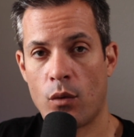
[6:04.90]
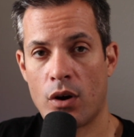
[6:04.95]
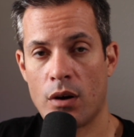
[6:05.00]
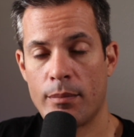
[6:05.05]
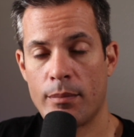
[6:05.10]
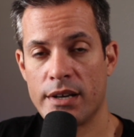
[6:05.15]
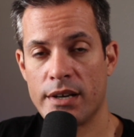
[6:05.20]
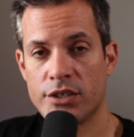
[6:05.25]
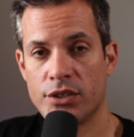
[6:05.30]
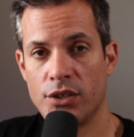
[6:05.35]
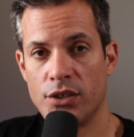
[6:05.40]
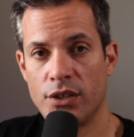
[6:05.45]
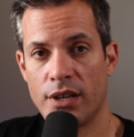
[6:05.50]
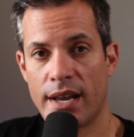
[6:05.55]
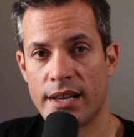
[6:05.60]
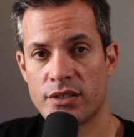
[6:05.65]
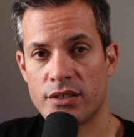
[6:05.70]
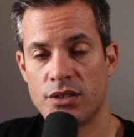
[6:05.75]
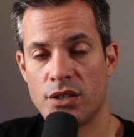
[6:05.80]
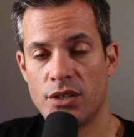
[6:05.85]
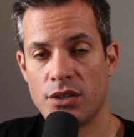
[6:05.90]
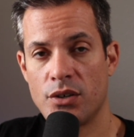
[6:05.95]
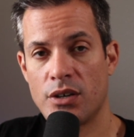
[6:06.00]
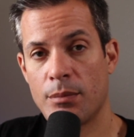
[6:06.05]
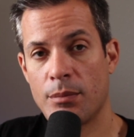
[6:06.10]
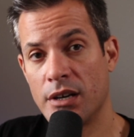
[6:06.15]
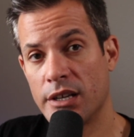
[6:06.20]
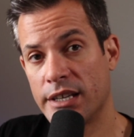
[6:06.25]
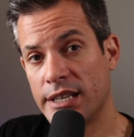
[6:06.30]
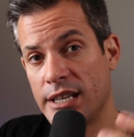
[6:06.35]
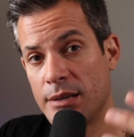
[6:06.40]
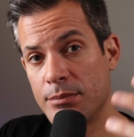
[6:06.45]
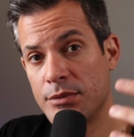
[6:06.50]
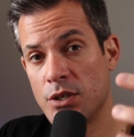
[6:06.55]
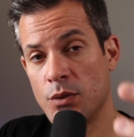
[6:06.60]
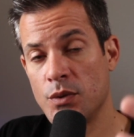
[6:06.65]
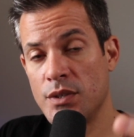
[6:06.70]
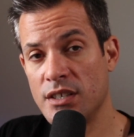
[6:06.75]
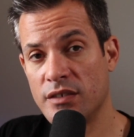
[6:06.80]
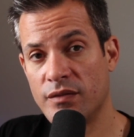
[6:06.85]
to make sure you guys do, and I'm going to keep
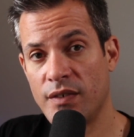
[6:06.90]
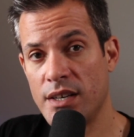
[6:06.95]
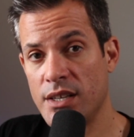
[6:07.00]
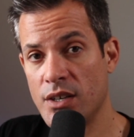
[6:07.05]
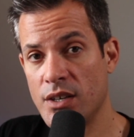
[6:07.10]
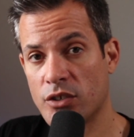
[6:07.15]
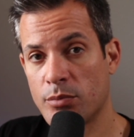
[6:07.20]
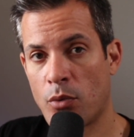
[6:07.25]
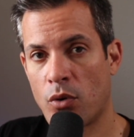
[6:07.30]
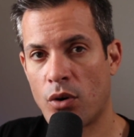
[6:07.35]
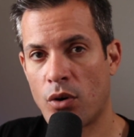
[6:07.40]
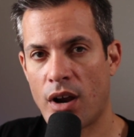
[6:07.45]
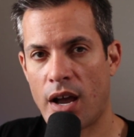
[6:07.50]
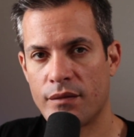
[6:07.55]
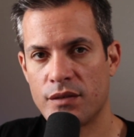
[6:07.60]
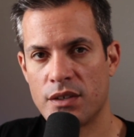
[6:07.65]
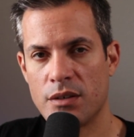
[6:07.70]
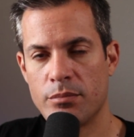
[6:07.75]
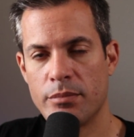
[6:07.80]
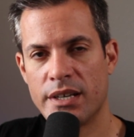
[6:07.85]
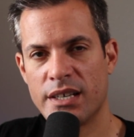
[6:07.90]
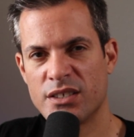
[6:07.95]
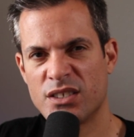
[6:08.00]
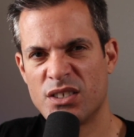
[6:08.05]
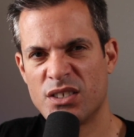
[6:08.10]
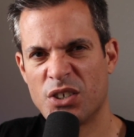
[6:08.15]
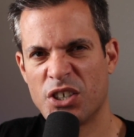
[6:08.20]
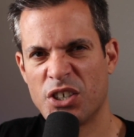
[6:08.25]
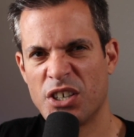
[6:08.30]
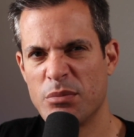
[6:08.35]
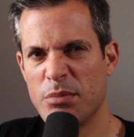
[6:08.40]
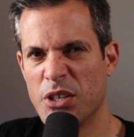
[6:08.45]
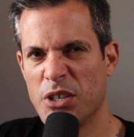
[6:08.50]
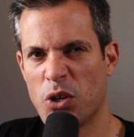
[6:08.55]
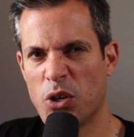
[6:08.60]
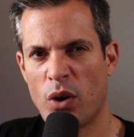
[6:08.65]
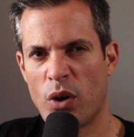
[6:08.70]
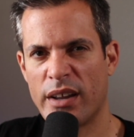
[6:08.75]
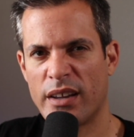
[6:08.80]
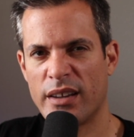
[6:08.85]
doing these videos more often because they're going to be
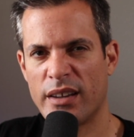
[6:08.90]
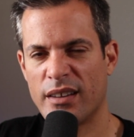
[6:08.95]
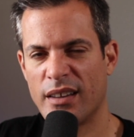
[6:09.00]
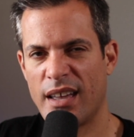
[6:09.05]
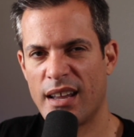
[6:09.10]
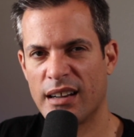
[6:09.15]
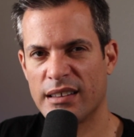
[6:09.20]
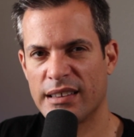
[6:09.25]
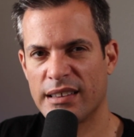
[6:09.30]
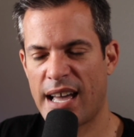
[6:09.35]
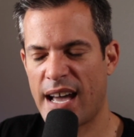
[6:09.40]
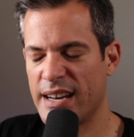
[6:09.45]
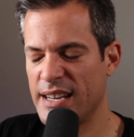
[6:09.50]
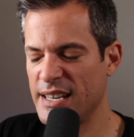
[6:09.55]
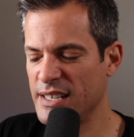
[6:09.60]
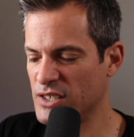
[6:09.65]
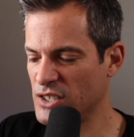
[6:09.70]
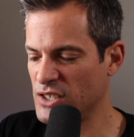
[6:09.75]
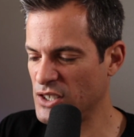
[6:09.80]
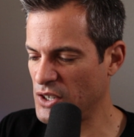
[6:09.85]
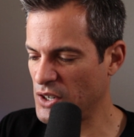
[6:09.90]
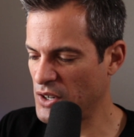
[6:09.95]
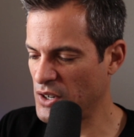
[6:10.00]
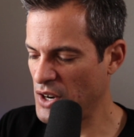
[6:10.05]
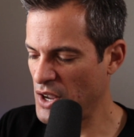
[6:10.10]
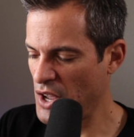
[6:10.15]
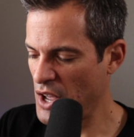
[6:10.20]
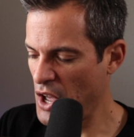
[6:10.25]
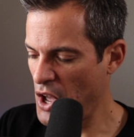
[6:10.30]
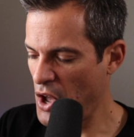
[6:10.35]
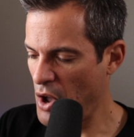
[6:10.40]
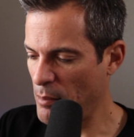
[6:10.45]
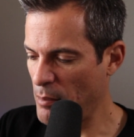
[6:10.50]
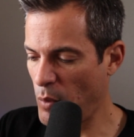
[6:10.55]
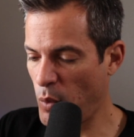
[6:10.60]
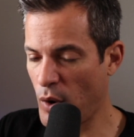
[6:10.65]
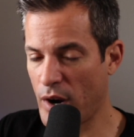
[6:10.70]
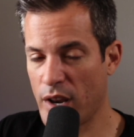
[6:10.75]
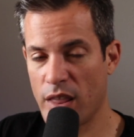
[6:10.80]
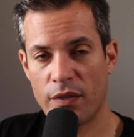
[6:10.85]
quick and a lot easier. But
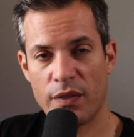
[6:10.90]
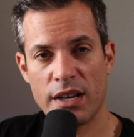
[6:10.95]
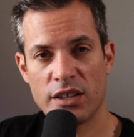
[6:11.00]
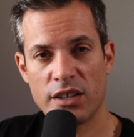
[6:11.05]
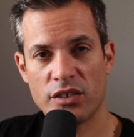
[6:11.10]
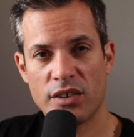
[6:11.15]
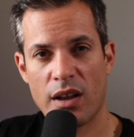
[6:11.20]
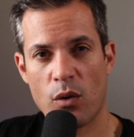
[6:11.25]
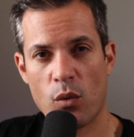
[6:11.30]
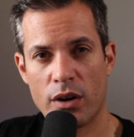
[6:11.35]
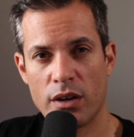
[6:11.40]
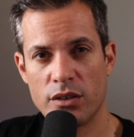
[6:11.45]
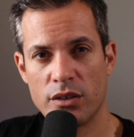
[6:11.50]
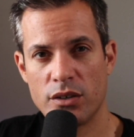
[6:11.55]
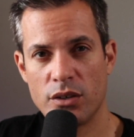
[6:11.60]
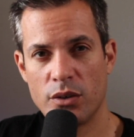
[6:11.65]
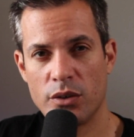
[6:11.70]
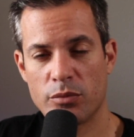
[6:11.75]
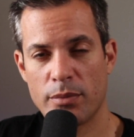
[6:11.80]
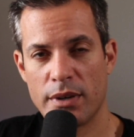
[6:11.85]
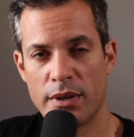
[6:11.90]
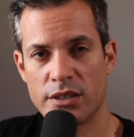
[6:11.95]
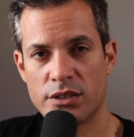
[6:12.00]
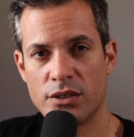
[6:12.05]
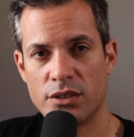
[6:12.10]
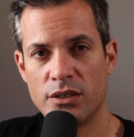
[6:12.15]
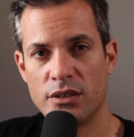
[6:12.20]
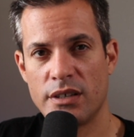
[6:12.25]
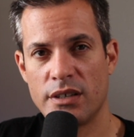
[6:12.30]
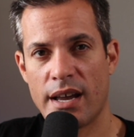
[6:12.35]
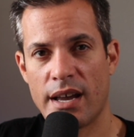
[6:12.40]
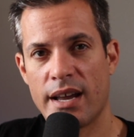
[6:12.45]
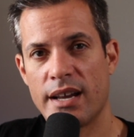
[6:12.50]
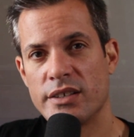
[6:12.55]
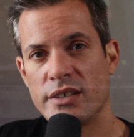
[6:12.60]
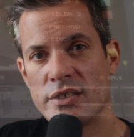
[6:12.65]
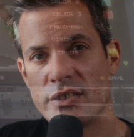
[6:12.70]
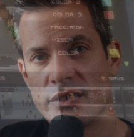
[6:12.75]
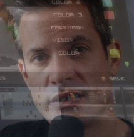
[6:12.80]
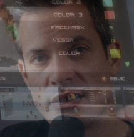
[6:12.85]
one of the things that I want to do is make sure you guys